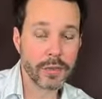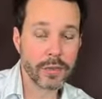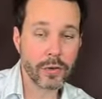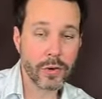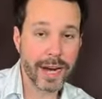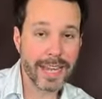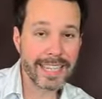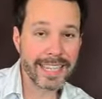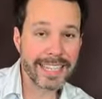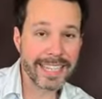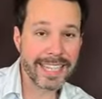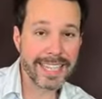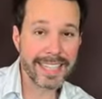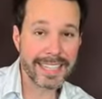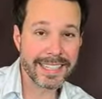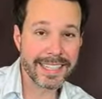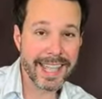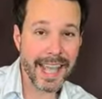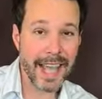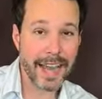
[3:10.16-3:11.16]
grazing
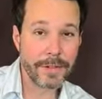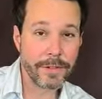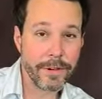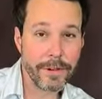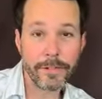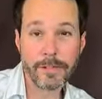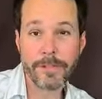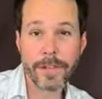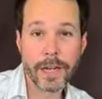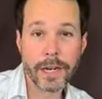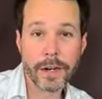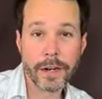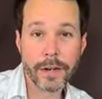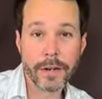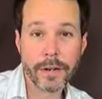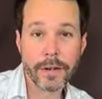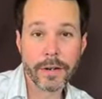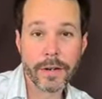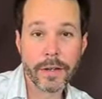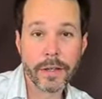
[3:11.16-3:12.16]
the side of your
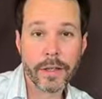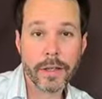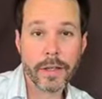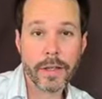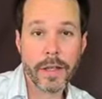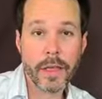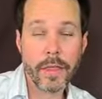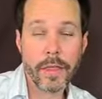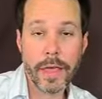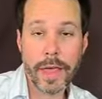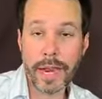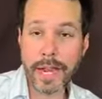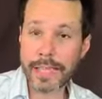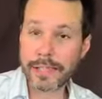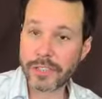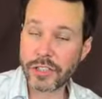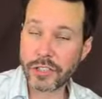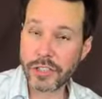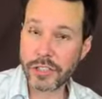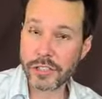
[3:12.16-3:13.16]
finger, then
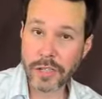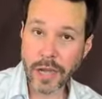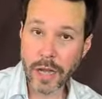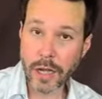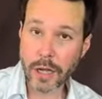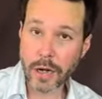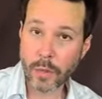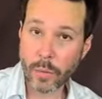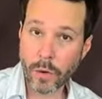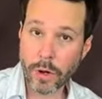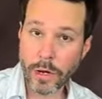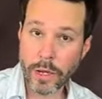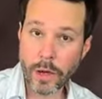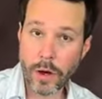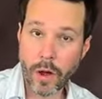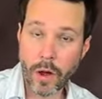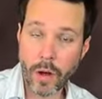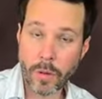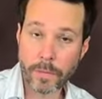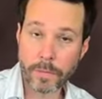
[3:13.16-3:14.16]
it's just not going to work at
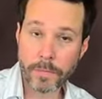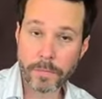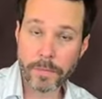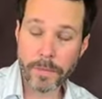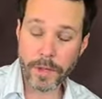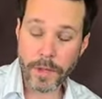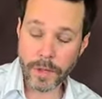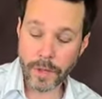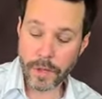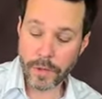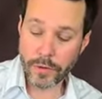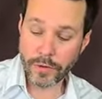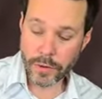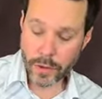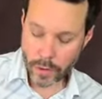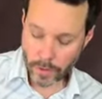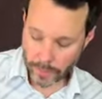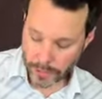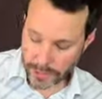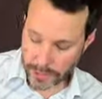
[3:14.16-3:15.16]
all.
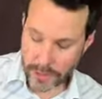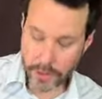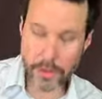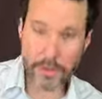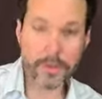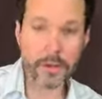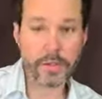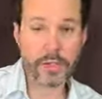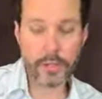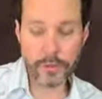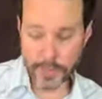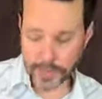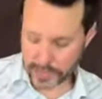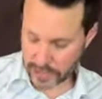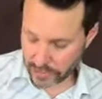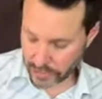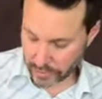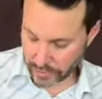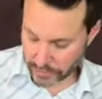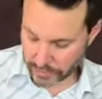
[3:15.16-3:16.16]
So here are the two
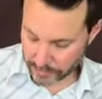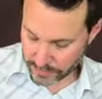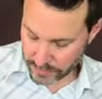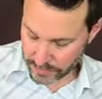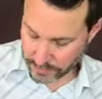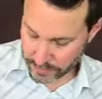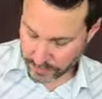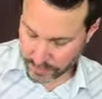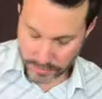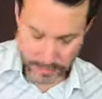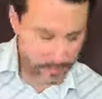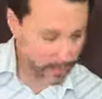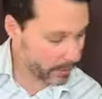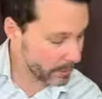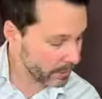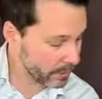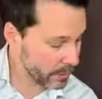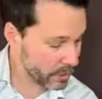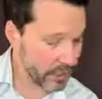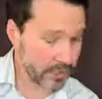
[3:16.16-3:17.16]
extremes:
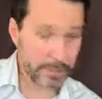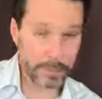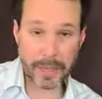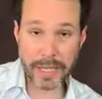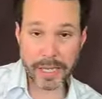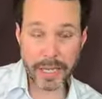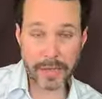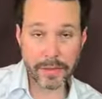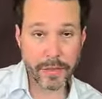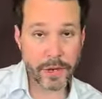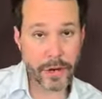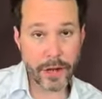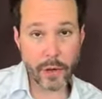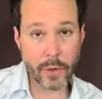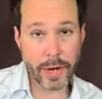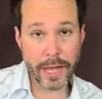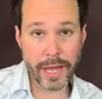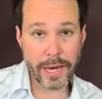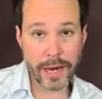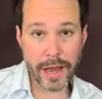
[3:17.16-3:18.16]
just picking the
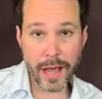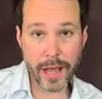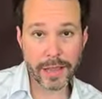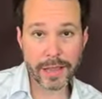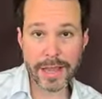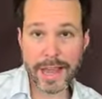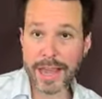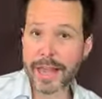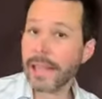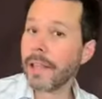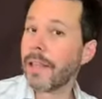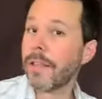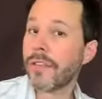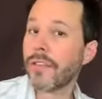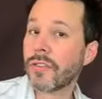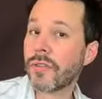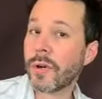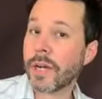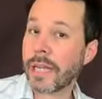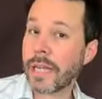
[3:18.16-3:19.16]
note and not letting the
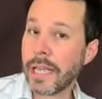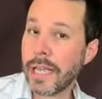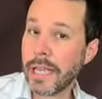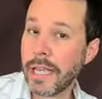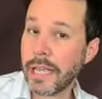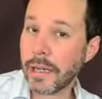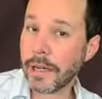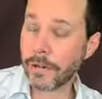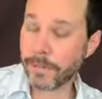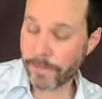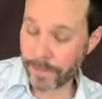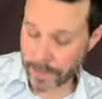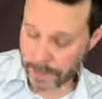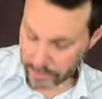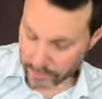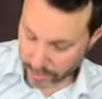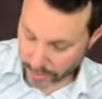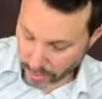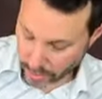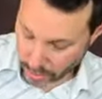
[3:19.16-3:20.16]
string hit your
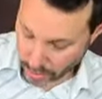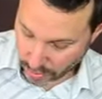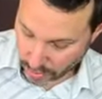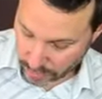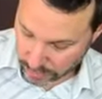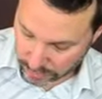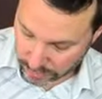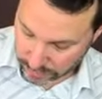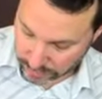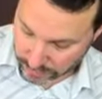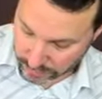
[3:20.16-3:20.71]
finger at all,